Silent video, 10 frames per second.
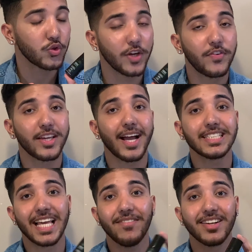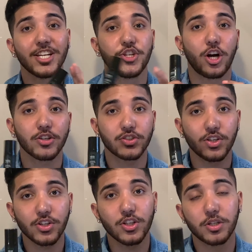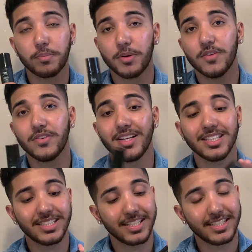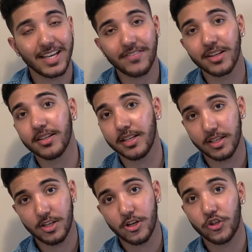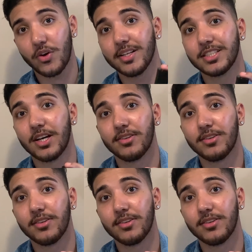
So if you guys have any dark circle or puffiness, then definitely try this out.